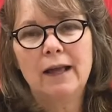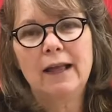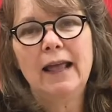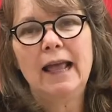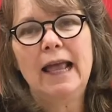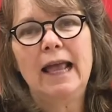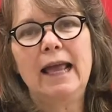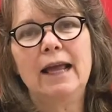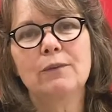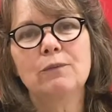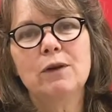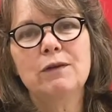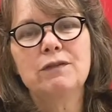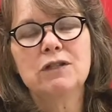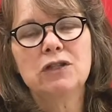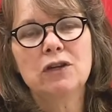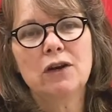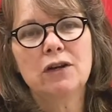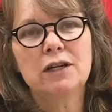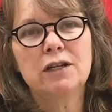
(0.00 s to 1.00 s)
And we've
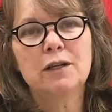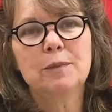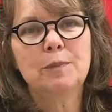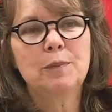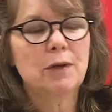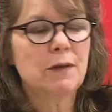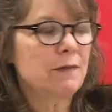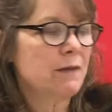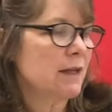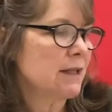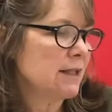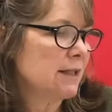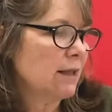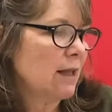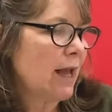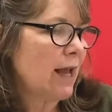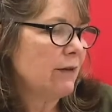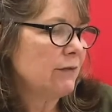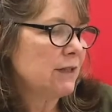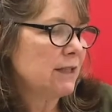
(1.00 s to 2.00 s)
started to put this
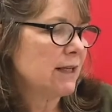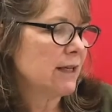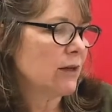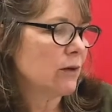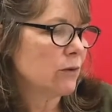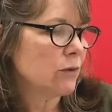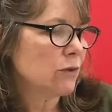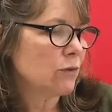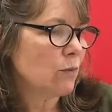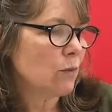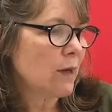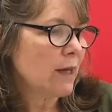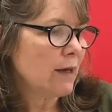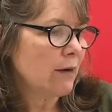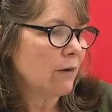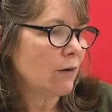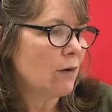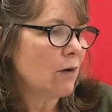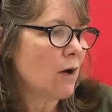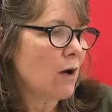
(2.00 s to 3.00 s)
life skills
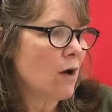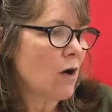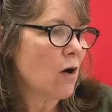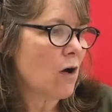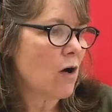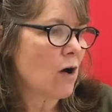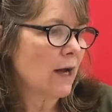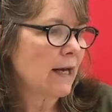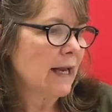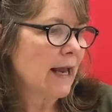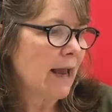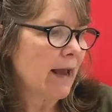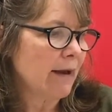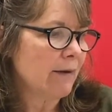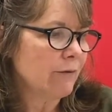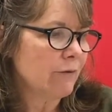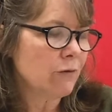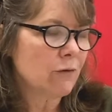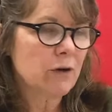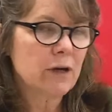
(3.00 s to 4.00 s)
wheel on
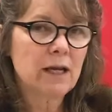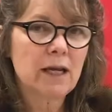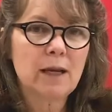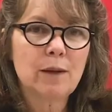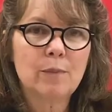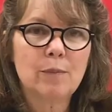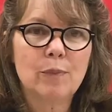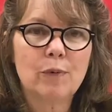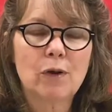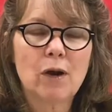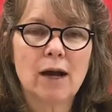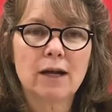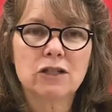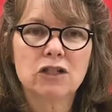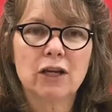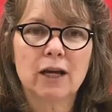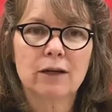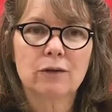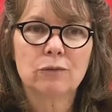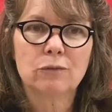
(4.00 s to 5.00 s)
every
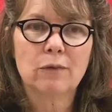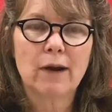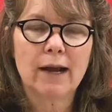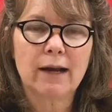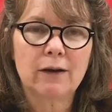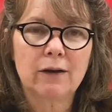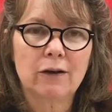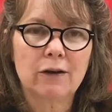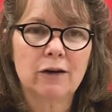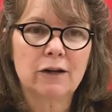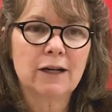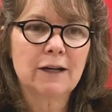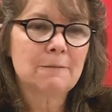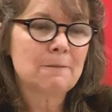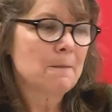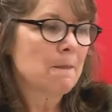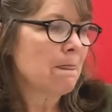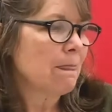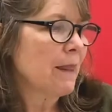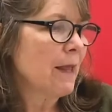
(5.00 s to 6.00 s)
project record
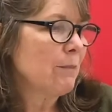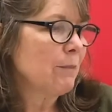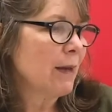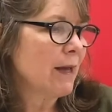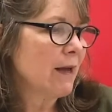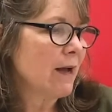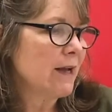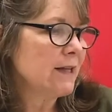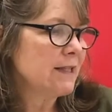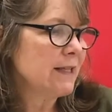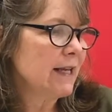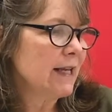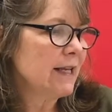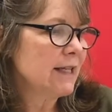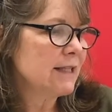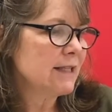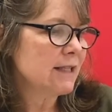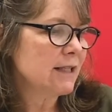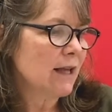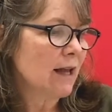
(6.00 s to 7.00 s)
because
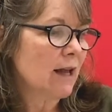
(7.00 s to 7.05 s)
it's